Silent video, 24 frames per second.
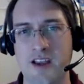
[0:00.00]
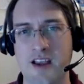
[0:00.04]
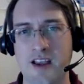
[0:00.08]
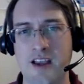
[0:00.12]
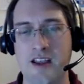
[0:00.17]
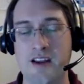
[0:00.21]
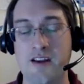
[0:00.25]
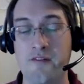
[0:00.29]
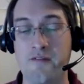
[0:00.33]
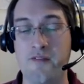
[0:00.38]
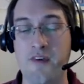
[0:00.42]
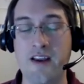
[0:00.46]

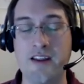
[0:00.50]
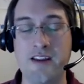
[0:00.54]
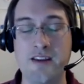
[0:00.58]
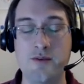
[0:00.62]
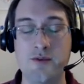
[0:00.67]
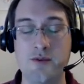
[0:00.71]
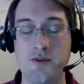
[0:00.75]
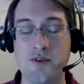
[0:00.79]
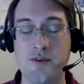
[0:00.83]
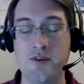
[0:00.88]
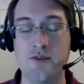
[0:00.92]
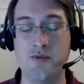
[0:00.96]
And in fact,
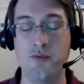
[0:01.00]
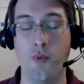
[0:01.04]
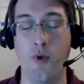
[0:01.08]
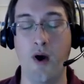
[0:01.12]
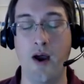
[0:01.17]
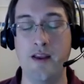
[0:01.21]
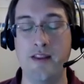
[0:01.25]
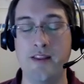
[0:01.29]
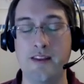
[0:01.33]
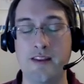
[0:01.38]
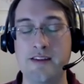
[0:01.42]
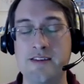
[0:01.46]
he's
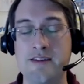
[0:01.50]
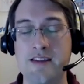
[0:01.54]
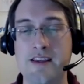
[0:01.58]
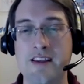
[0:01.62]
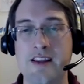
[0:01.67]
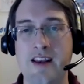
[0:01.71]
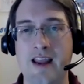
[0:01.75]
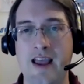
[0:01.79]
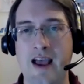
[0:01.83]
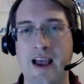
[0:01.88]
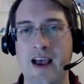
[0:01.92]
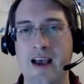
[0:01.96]
widely
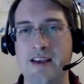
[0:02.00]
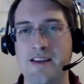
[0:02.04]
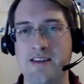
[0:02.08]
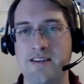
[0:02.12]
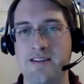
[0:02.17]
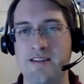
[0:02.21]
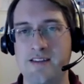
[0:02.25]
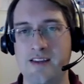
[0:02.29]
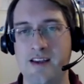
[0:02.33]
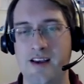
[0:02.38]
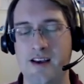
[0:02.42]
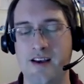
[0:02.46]
seen
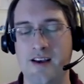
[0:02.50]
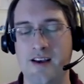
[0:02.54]
as